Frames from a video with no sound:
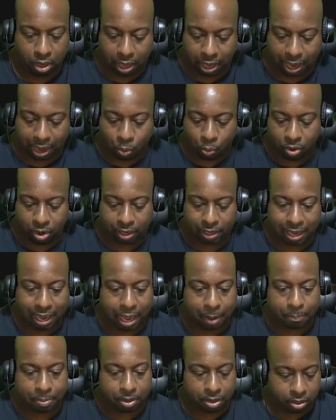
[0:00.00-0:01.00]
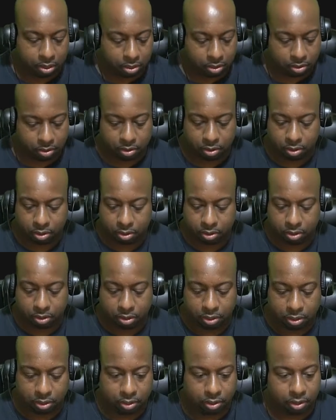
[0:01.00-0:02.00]
I will copy
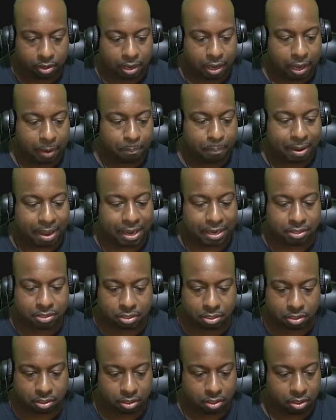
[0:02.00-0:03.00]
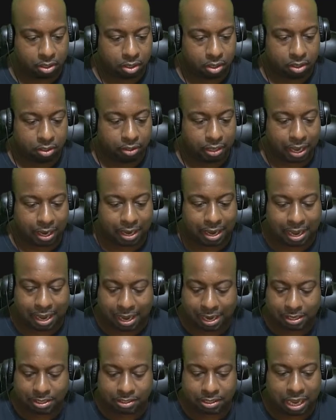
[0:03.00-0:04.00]
and paste the
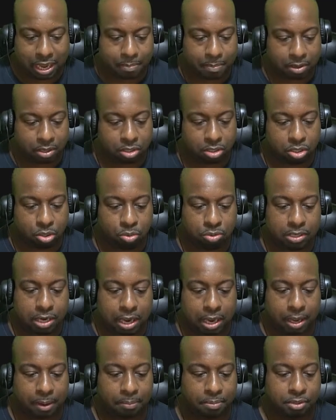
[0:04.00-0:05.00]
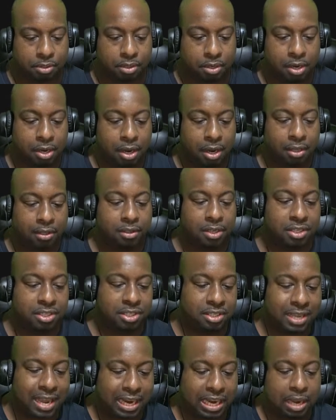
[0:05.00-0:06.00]
line statement 2 times. The
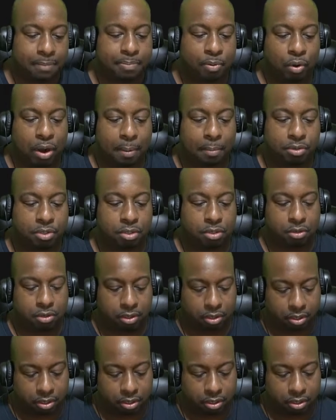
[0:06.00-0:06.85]
second parameter